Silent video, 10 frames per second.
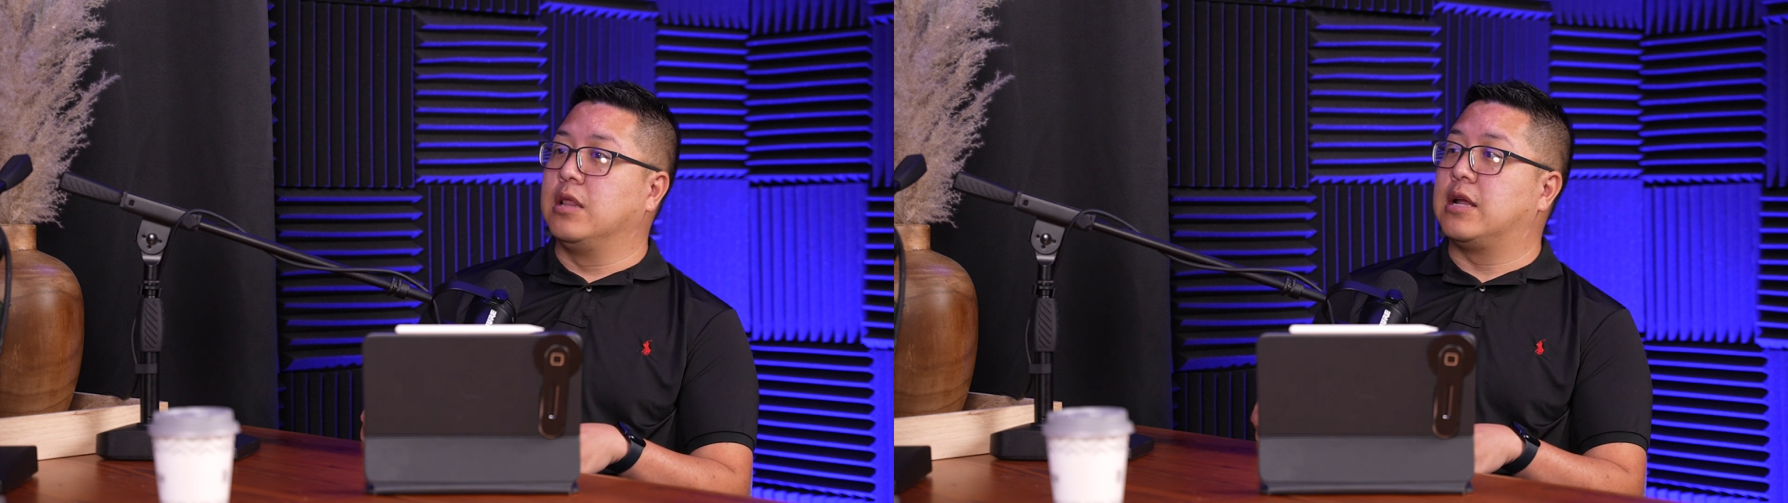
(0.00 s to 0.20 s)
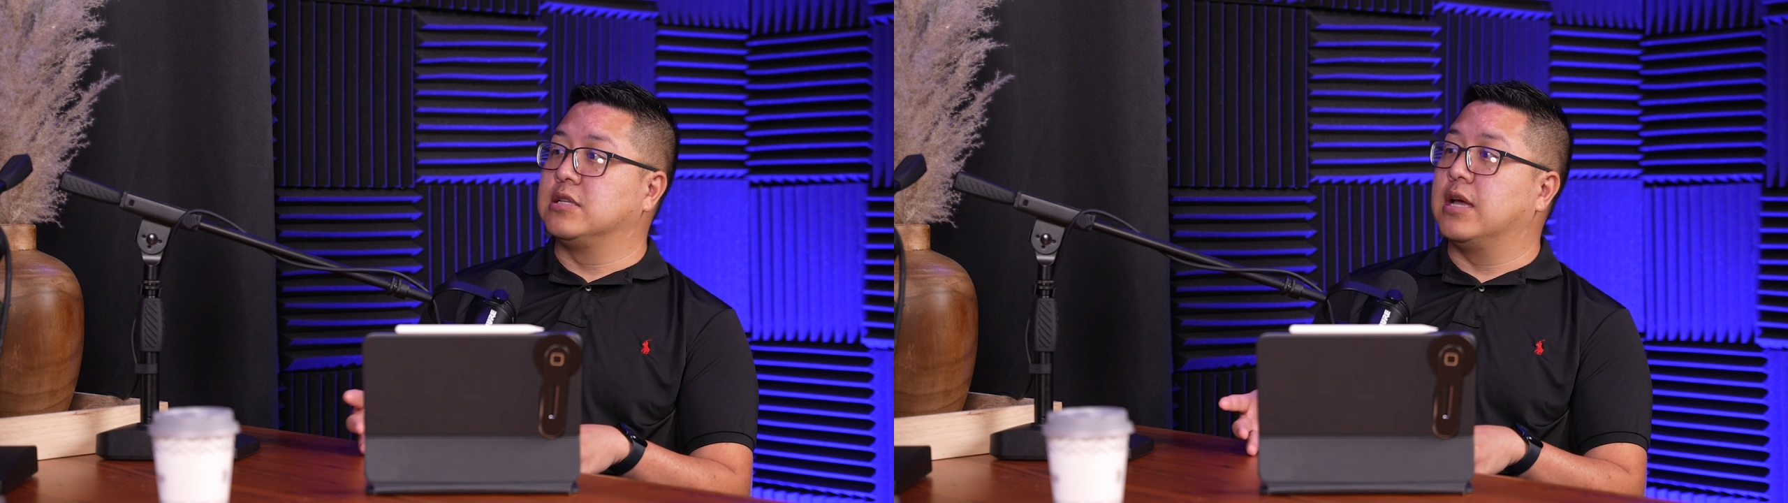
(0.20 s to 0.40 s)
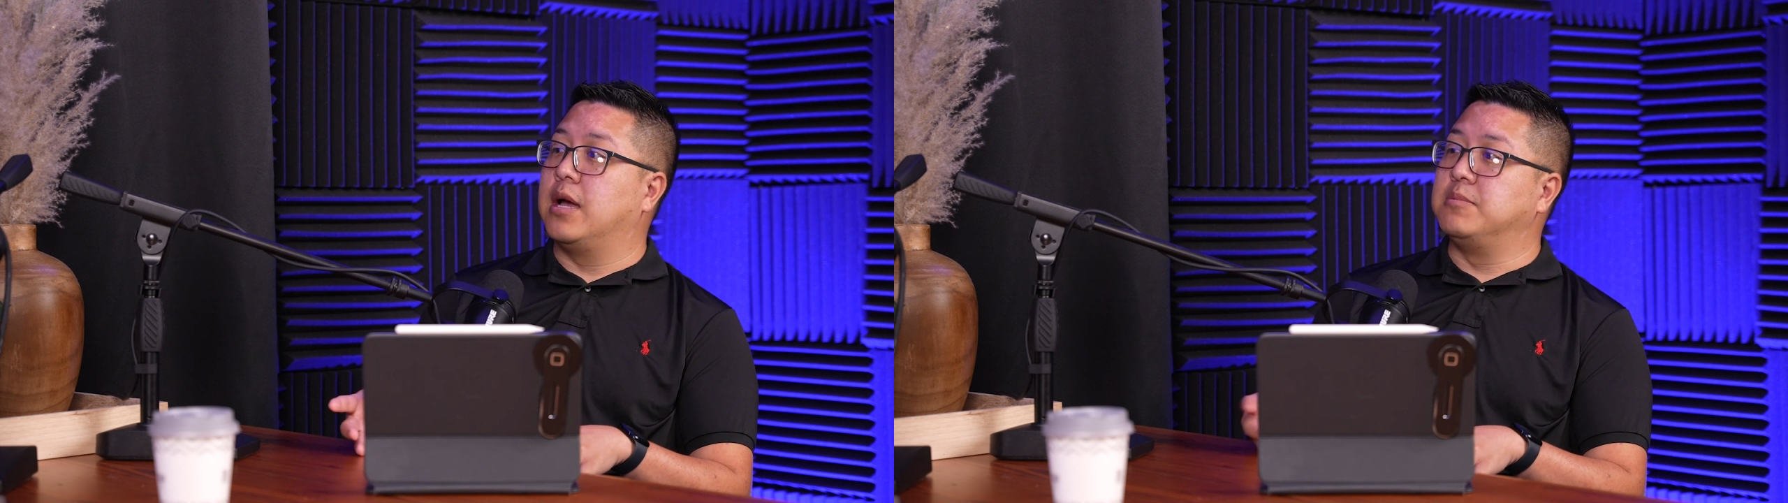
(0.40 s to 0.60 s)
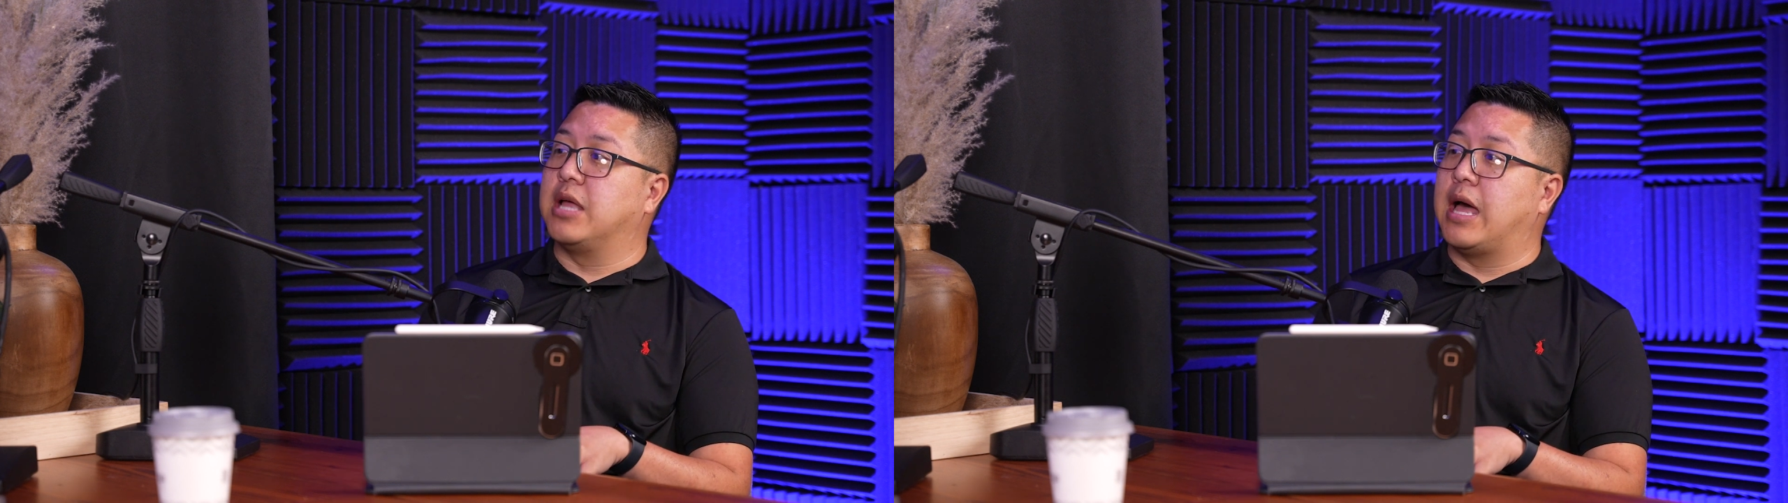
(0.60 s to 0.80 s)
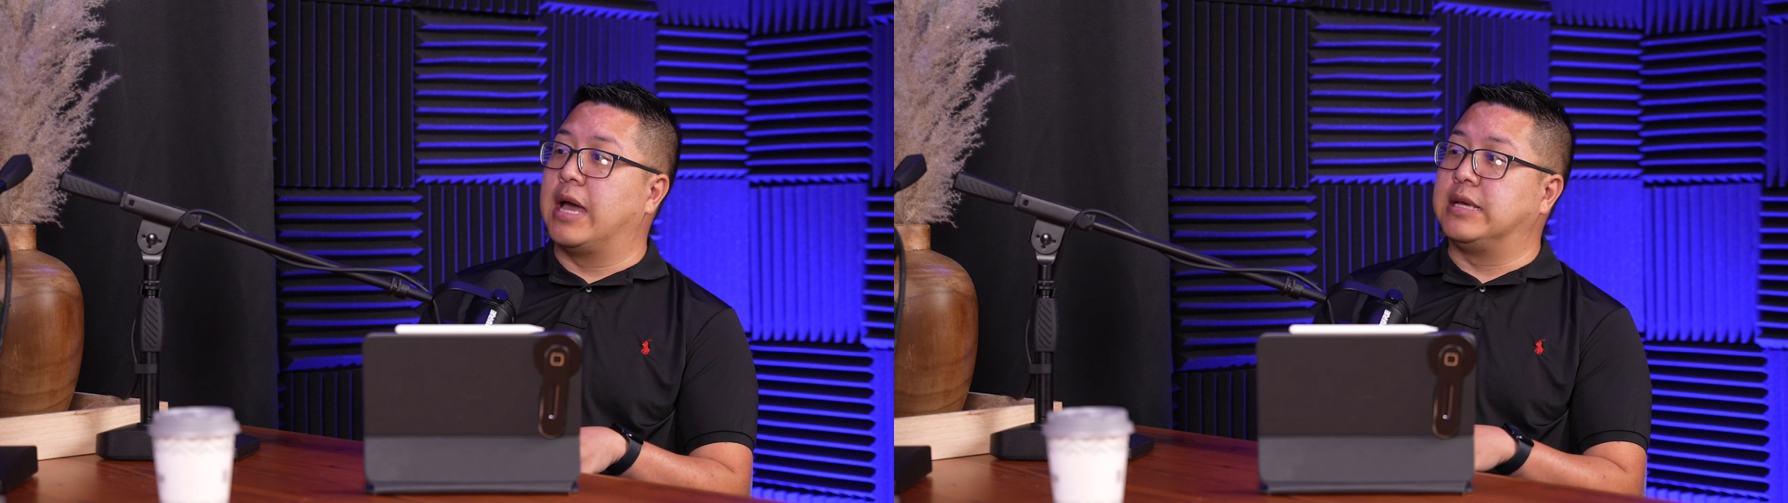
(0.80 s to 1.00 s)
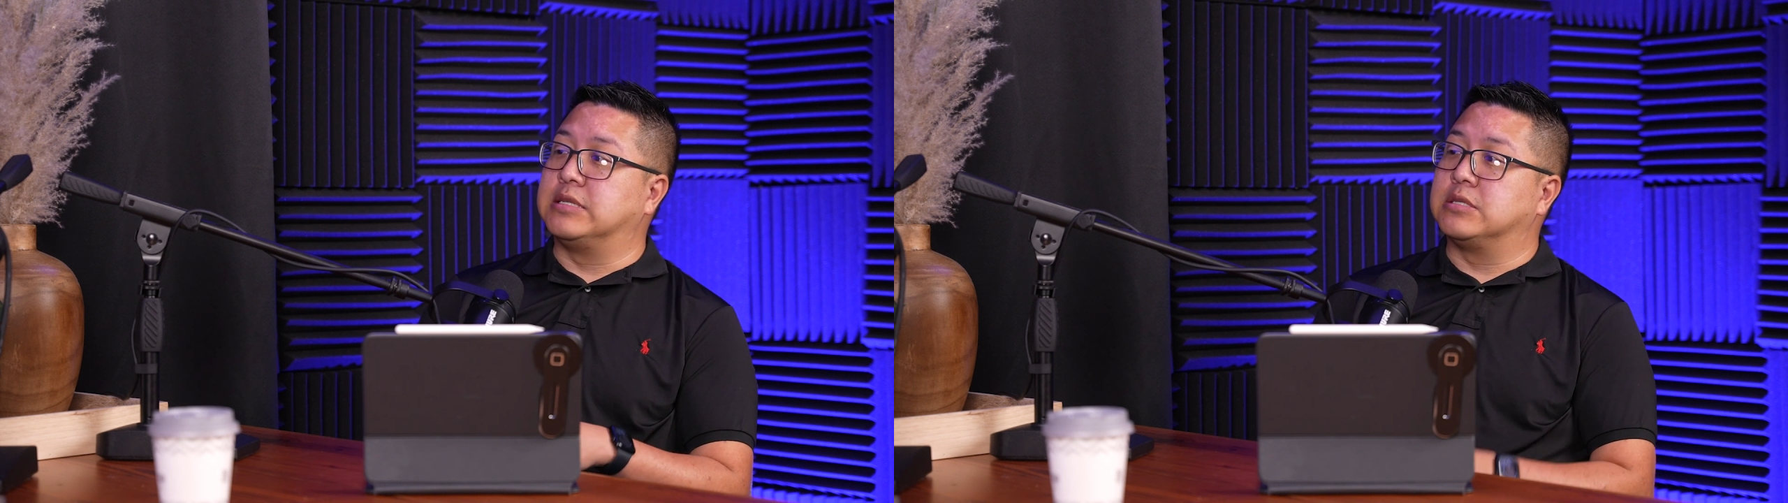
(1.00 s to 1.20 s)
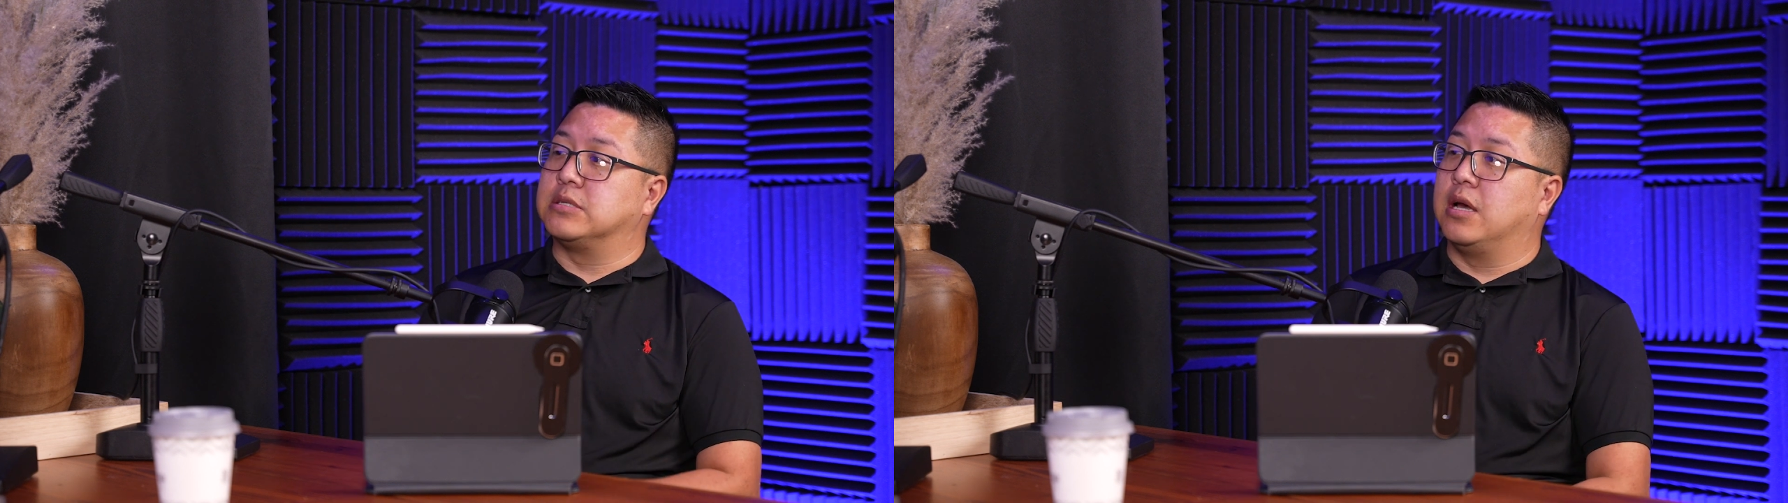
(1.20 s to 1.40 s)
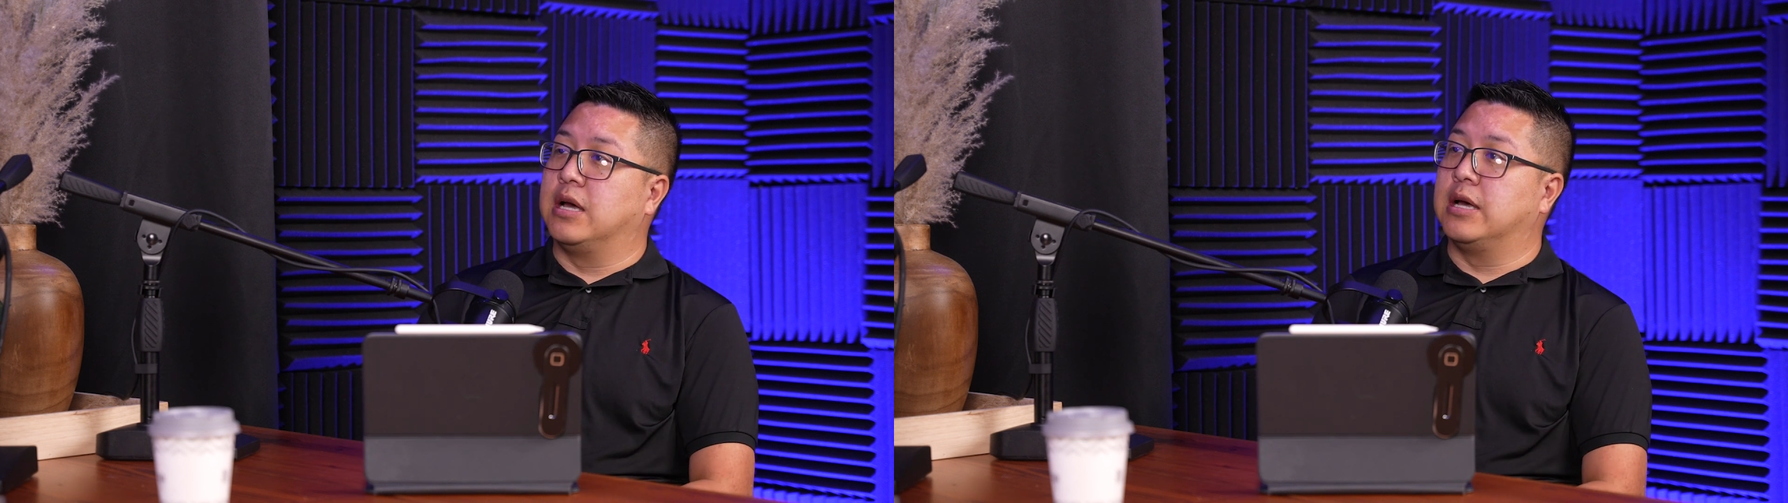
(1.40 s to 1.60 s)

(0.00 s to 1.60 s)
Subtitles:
lot of times the ice